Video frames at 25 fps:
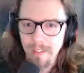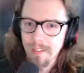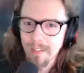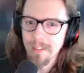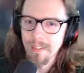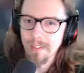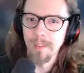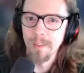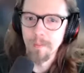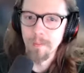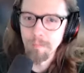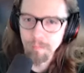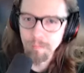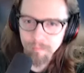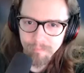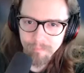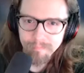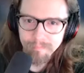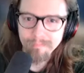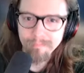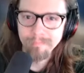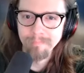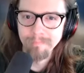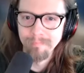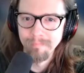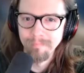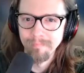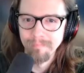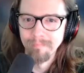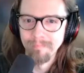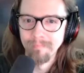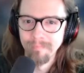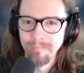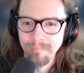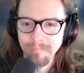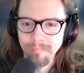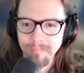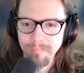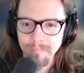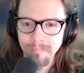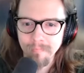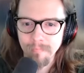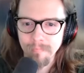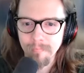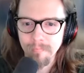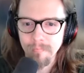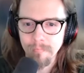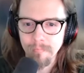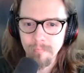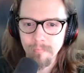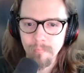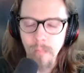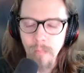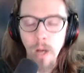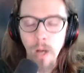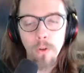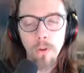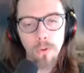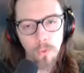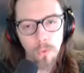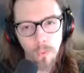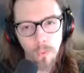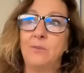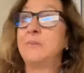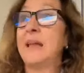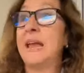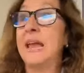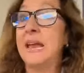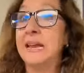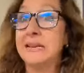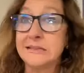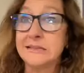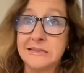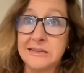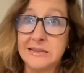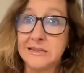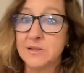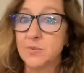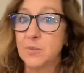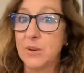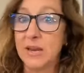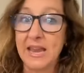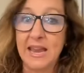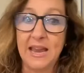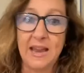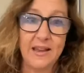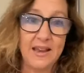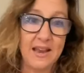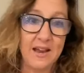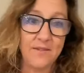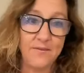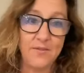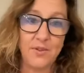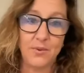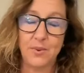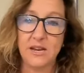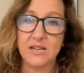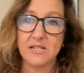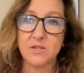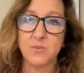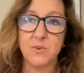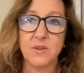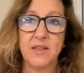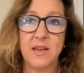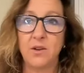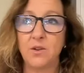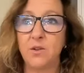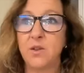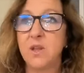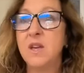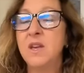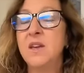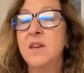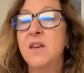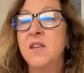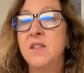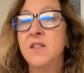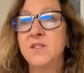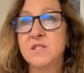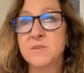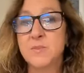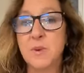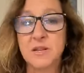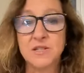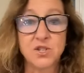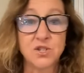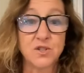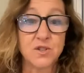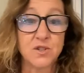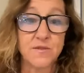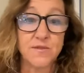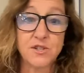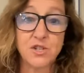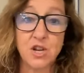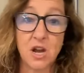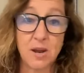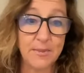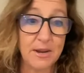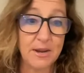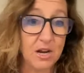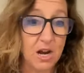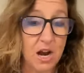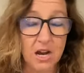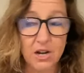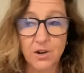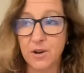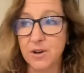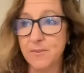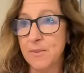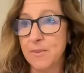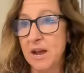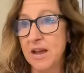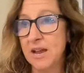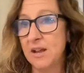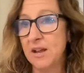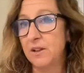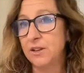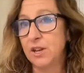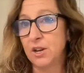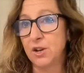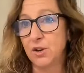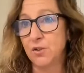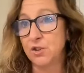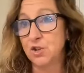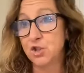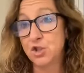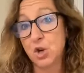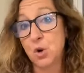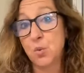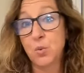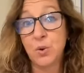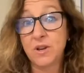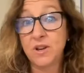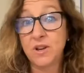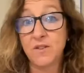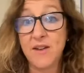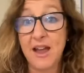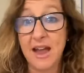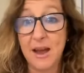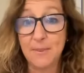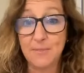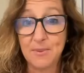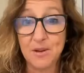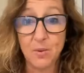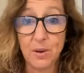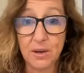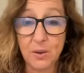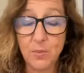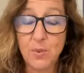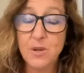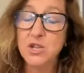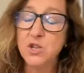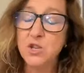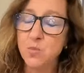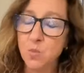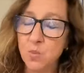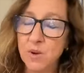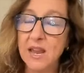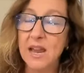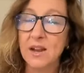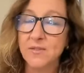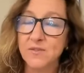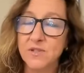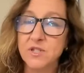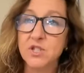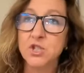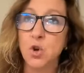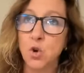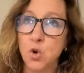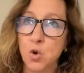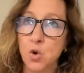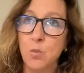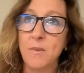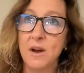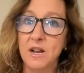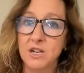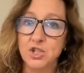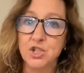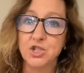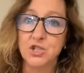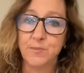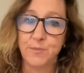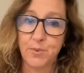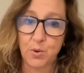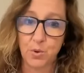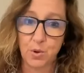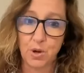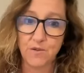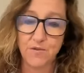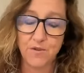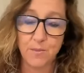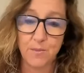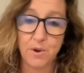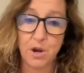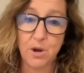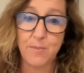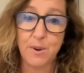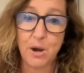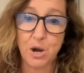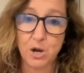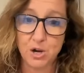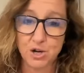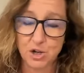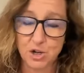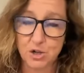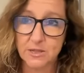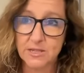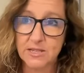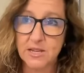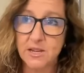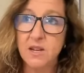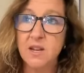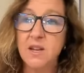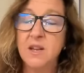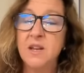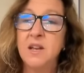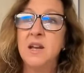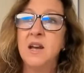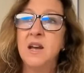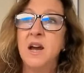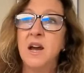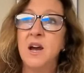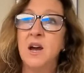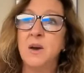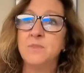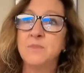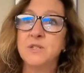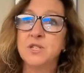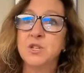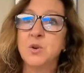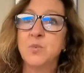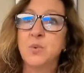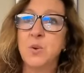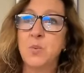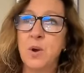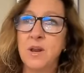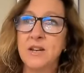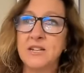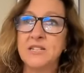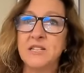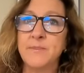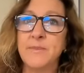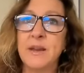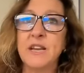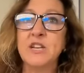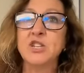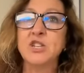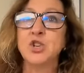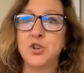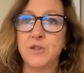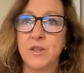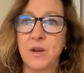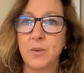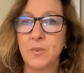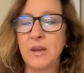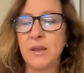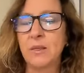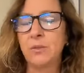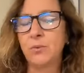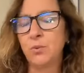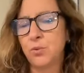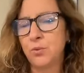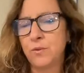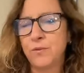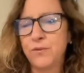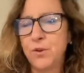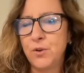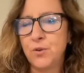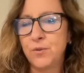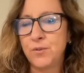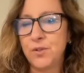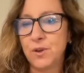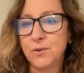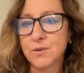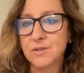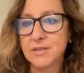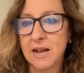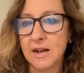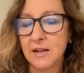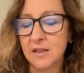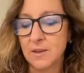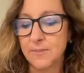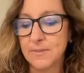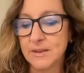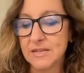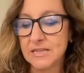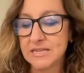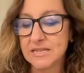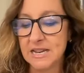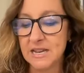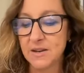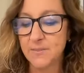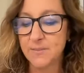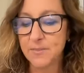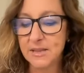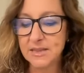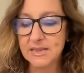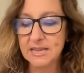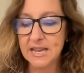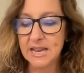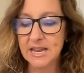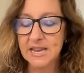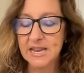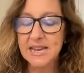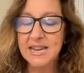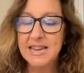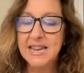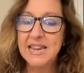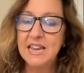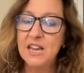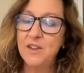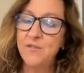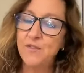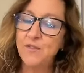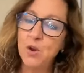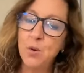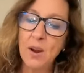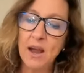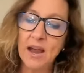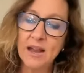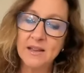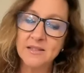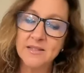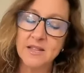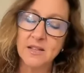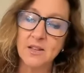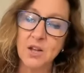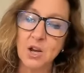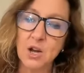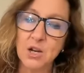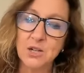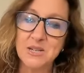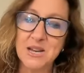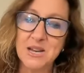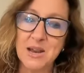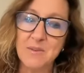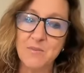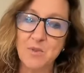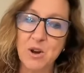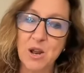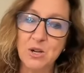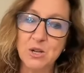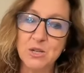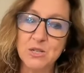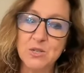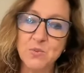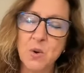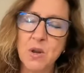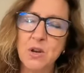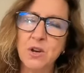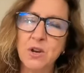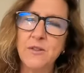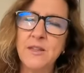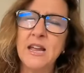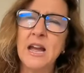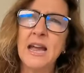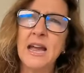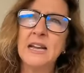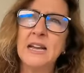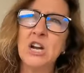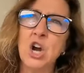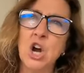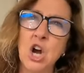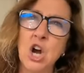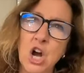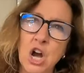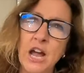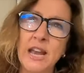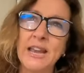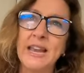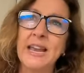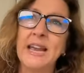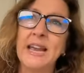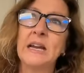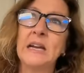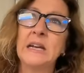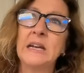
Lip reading: want to acknowledge our sponsors because, without ASICS, we can't have the race. Without the sponsors of the Tommy Cockery Mile, the show wouldn't have happened. Like we have so much support from our partners. So we wanted to make sure that we threw a few of those elements in. But then if you ask the longtime runners, what are the iconic